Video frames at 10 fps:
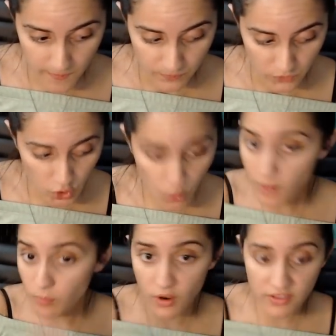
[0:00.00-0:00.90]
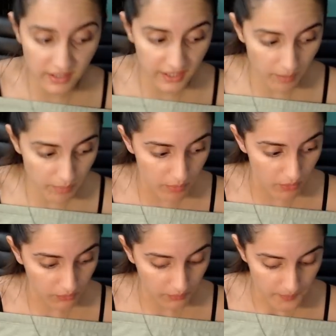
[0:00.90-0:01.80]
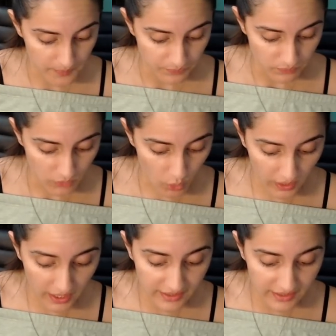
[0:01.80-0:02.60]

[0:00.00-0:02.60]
You are more than capable. Okay,